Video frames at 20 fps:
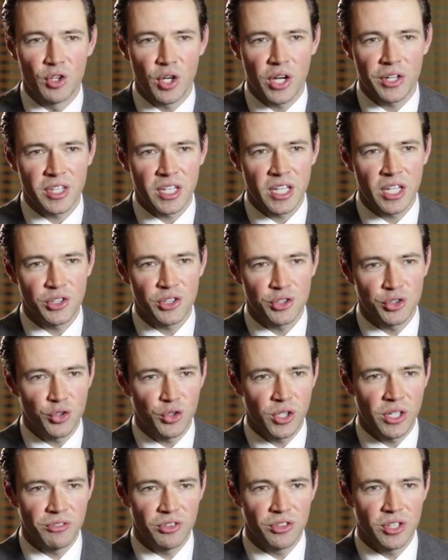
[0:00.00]
you look at the
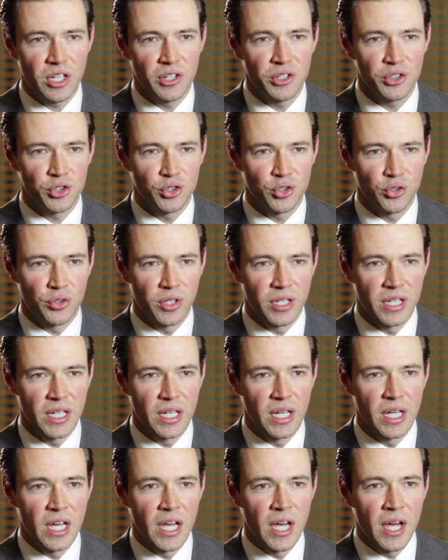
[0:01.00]
history of this industry,
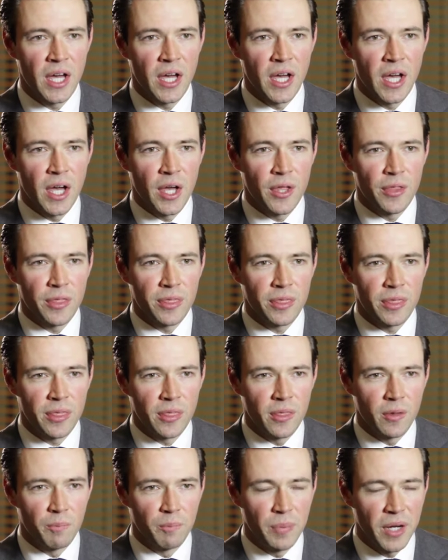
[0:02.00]

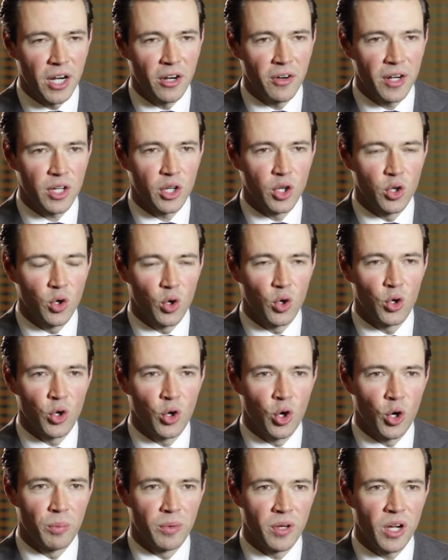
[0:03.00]
Barrick Gold
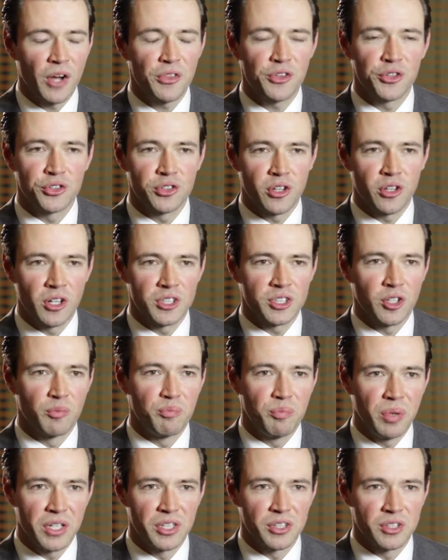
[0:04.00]
Corp got their starts off
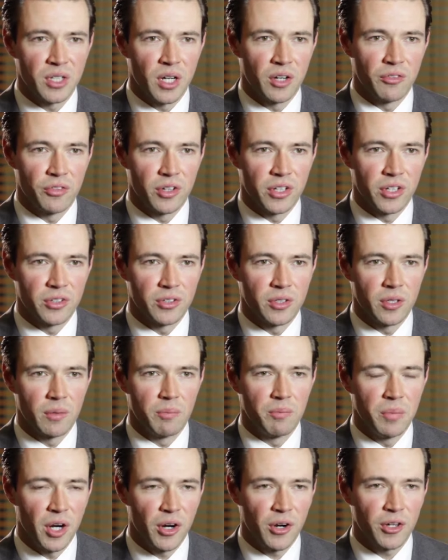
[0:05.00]
big discoveries.
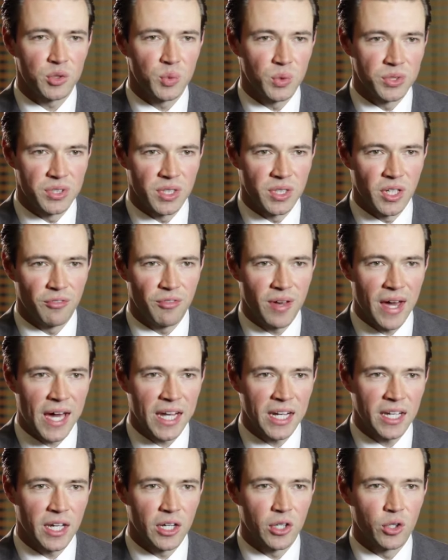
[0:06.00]
Barrick's was in
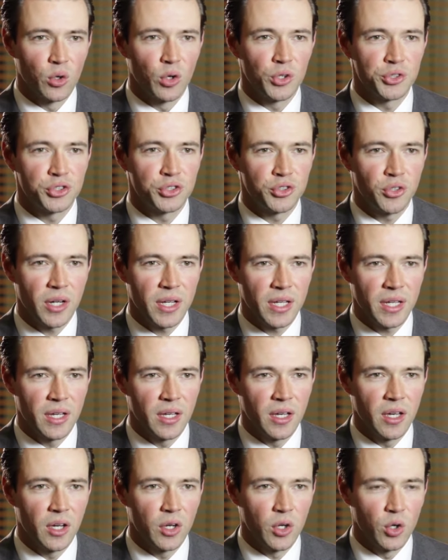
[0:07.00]
Nevada at Gold Strike,
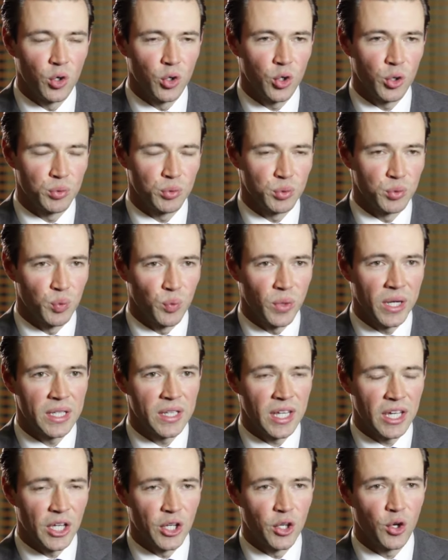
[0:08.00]
Gold Corp's was Red
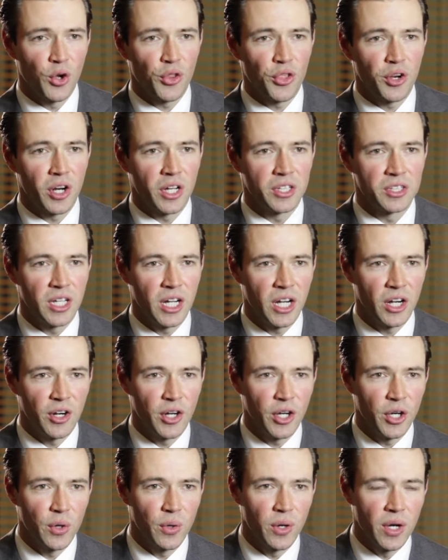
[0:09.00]
Lake in Northern
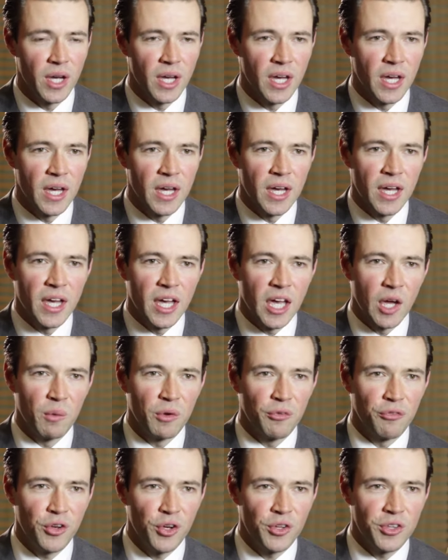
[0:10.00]
Ontario, and
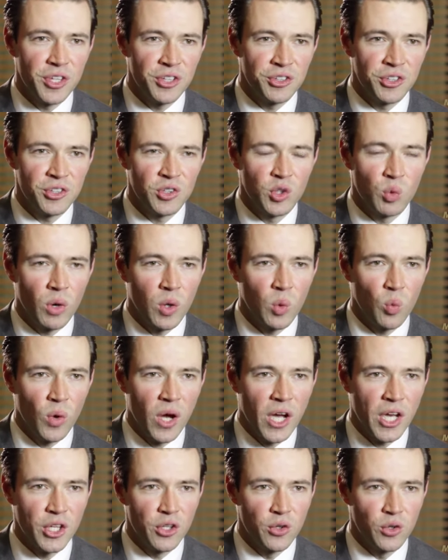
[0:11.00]
we feel that this is the one
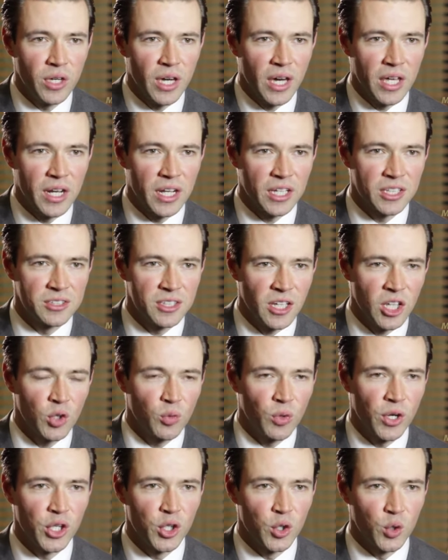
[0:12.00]
way you can
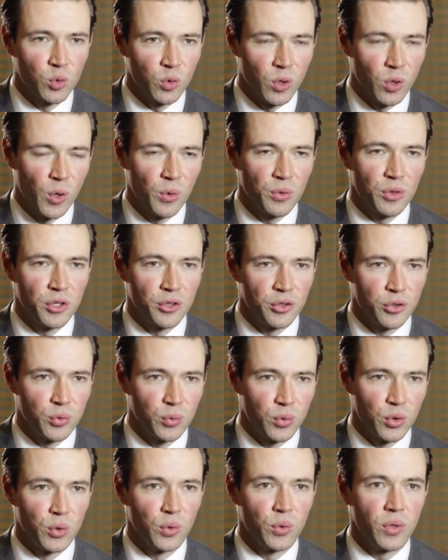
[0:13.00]
accelerate your growth is
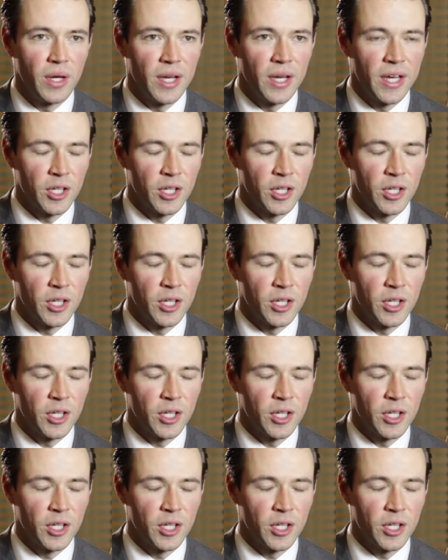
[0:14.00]
through